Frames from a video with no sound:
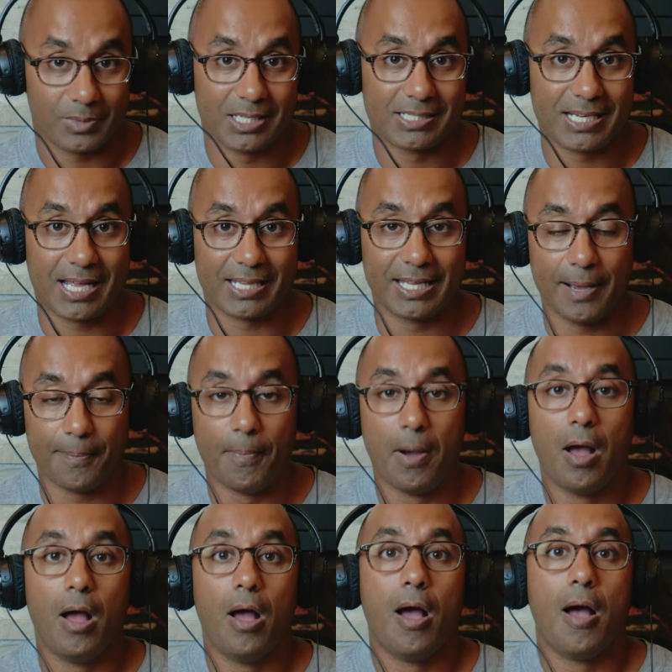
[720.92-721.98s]
it's on them.
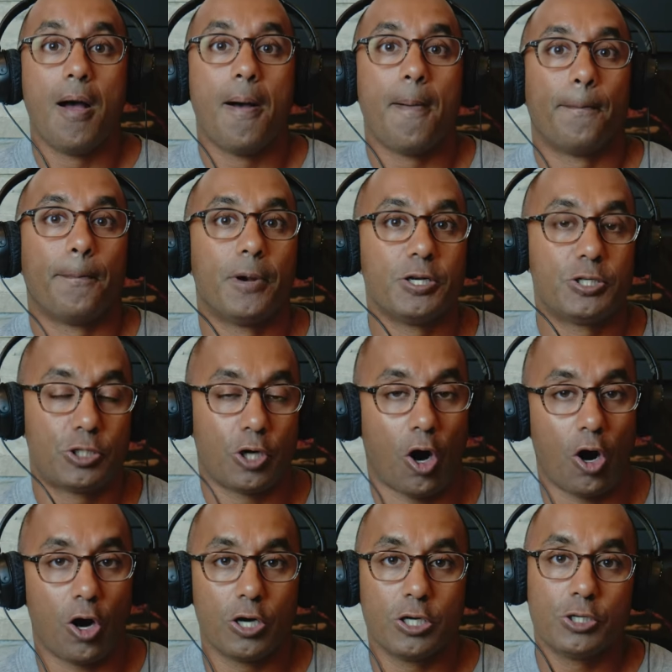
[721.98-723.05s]
But
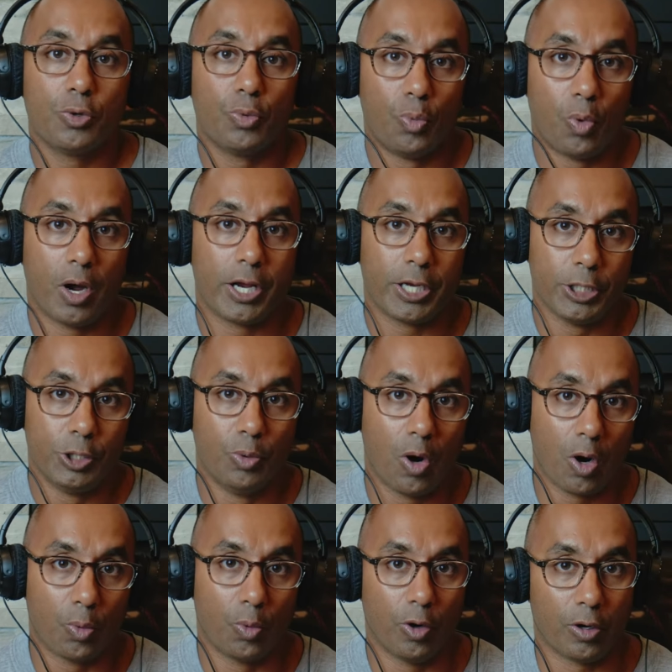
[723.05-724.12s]
charge what you
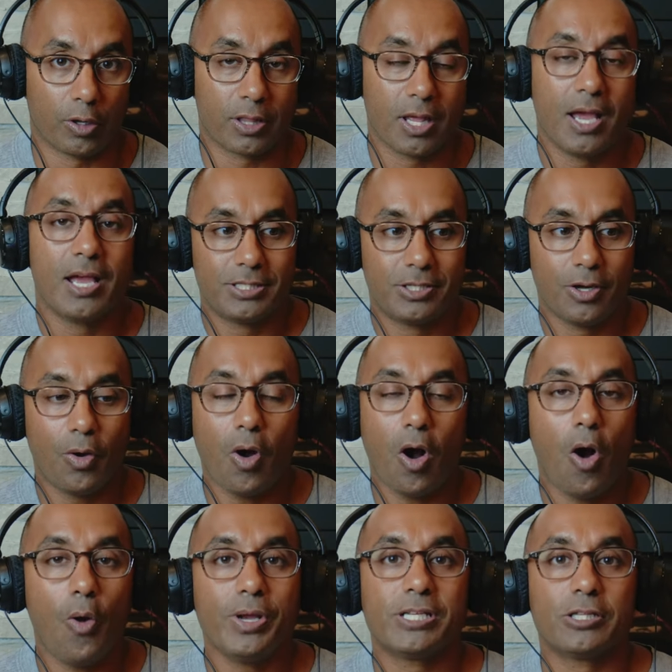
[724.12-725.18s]
are worth. Don't
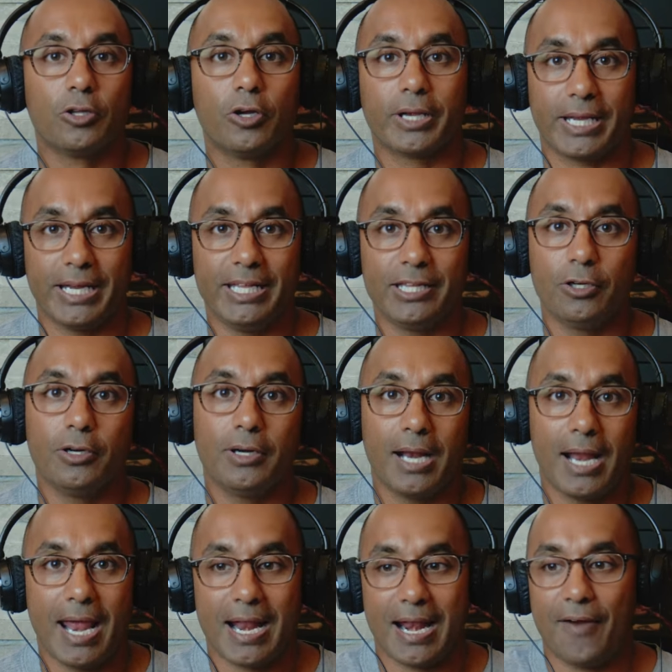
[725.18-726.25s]
always look either
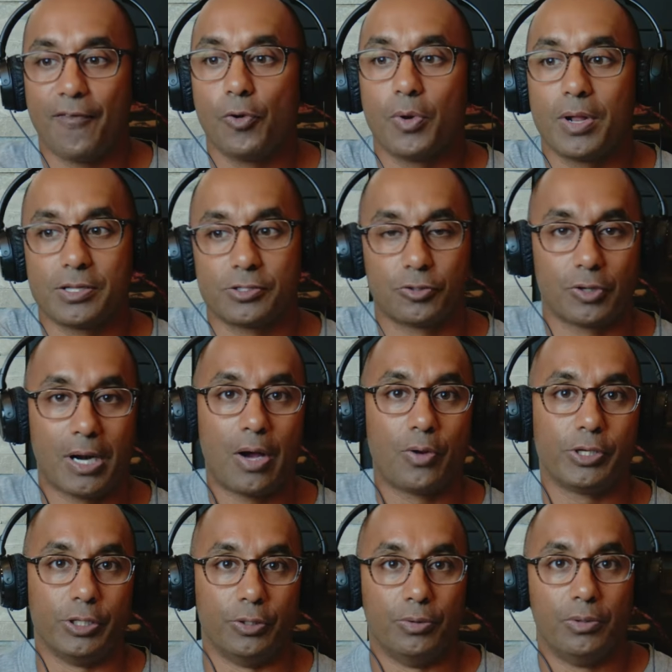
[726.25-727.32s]
at everyone else
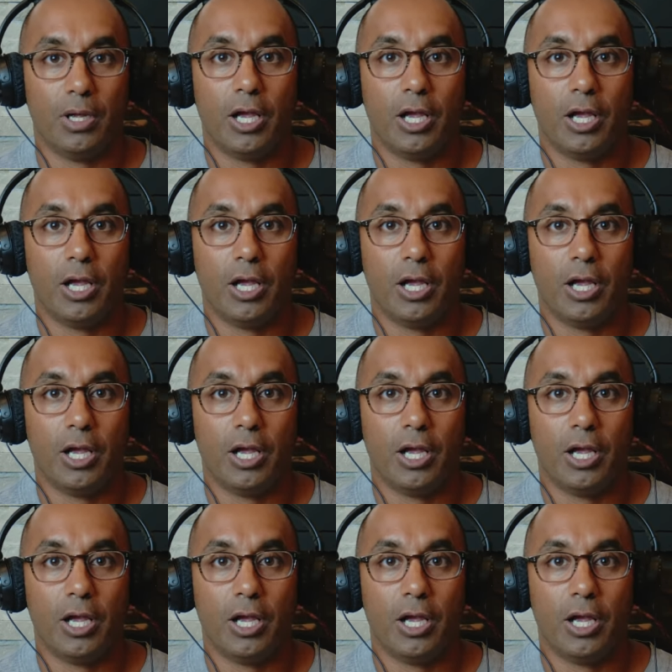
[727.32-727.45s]
around you.